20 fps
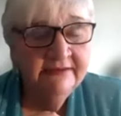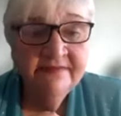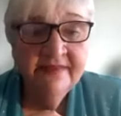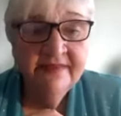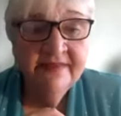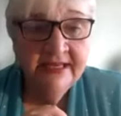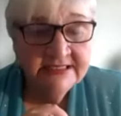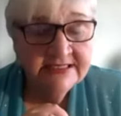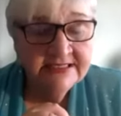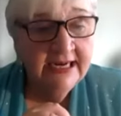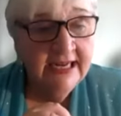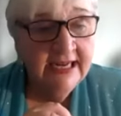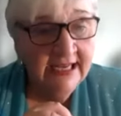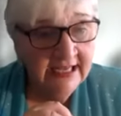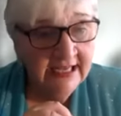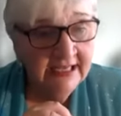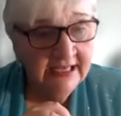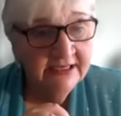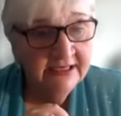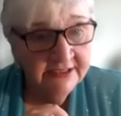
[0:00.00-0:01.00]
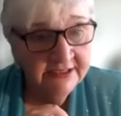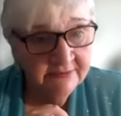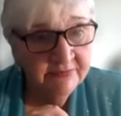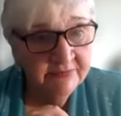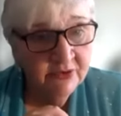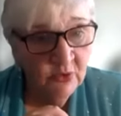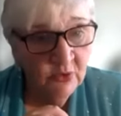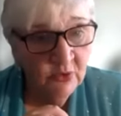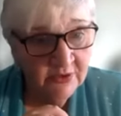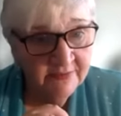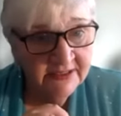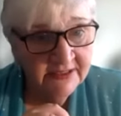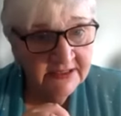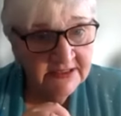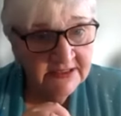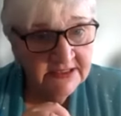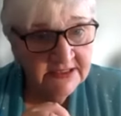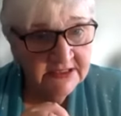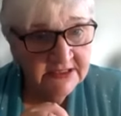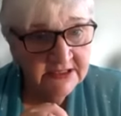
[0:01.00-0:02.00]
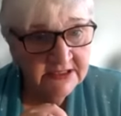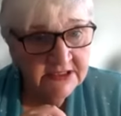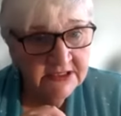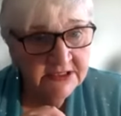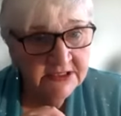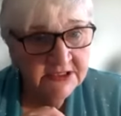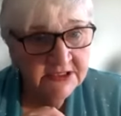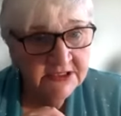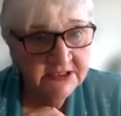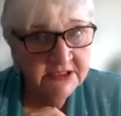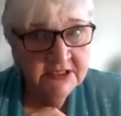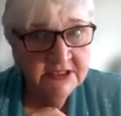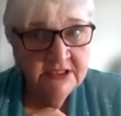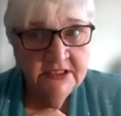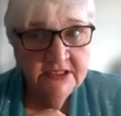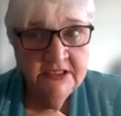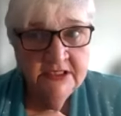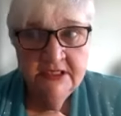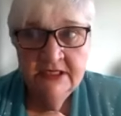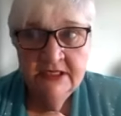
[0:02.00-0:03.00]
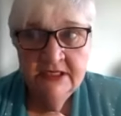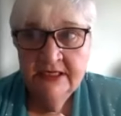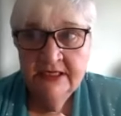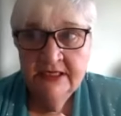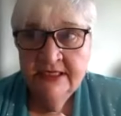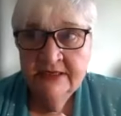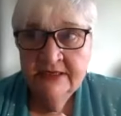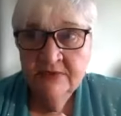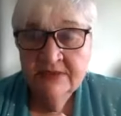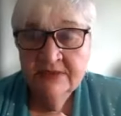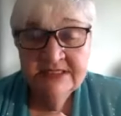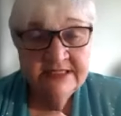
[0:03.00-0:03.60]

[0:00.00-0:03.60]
thanks that I had unemployment. It was